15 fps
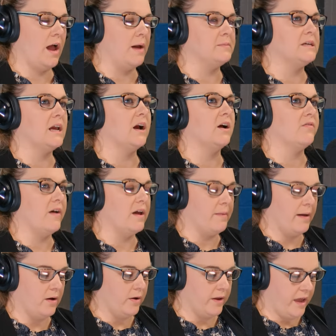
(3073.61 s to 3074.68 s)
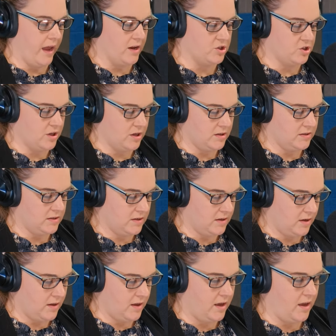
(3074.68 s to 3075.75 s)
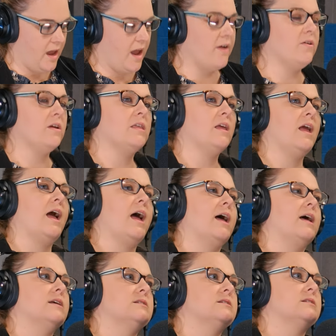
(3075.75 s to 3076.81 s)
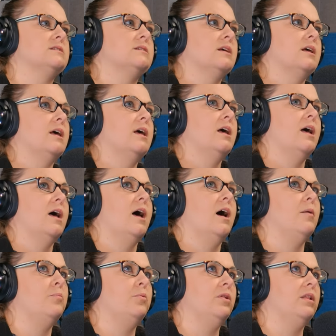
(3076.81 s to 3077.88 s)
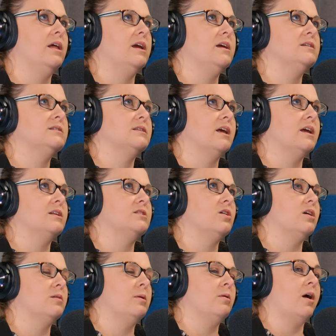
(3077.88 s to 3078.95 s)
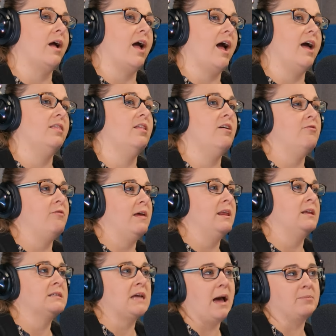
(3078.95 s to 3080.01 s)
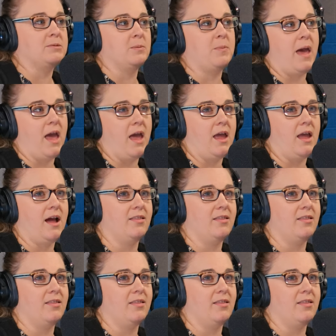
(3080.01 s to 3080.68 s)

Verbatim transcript: I'm terrified about going cashless. Like, everything has a place. Like, don't get me wrong. I love hitting tap to pay.